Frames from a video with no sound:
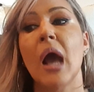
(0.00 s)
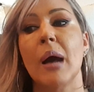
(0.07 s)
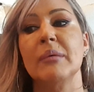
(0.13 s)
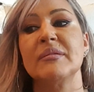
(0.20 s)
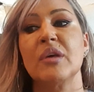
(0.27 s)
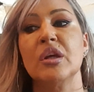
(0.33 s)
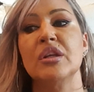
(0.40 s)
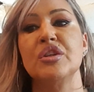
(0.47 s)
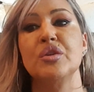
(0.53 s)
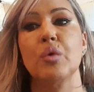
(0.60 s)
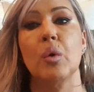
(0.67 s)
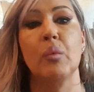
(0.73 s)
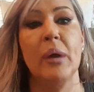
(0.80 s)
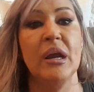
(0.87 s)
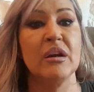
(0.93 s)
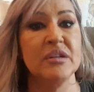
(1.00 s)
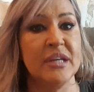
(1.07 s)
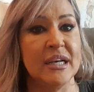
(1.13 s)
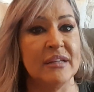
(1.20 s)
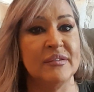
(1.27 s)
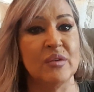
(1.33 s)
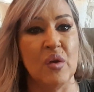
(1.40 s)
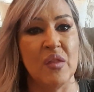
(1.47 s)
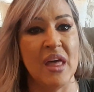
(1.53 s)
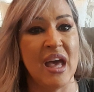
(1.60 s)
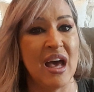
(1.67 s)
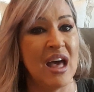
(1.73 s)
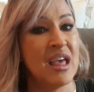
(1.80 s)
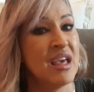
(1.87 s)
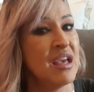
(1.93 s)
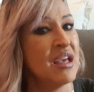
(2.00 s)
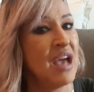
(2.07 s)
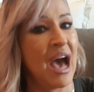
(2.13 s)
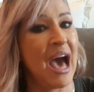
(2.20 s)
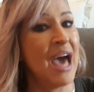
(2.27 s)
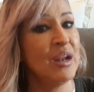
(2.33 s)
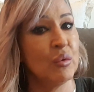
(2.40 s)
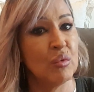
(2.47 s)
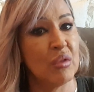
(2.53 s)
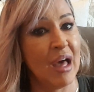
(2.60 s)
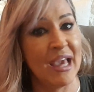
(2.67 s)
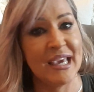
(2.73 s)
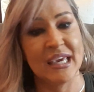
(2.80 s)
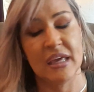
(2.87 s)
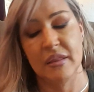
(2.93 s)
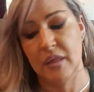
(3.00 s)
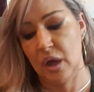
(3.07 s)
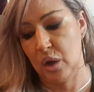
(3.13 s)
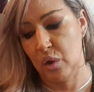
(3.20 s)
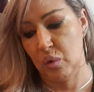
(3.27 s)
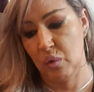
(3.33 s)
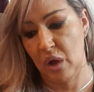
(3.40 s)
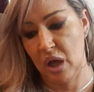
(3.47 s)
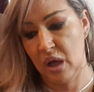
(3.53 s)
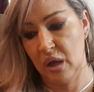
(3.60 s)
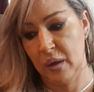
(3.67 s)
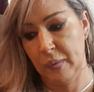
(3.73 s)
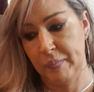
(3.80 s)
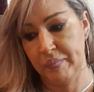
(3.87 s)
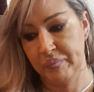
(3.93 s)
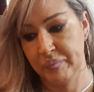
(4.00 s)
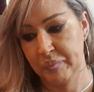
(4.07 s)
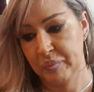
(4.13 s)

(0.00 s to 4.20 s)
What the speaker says: I was gonna do a wear test on that. I don't like it though.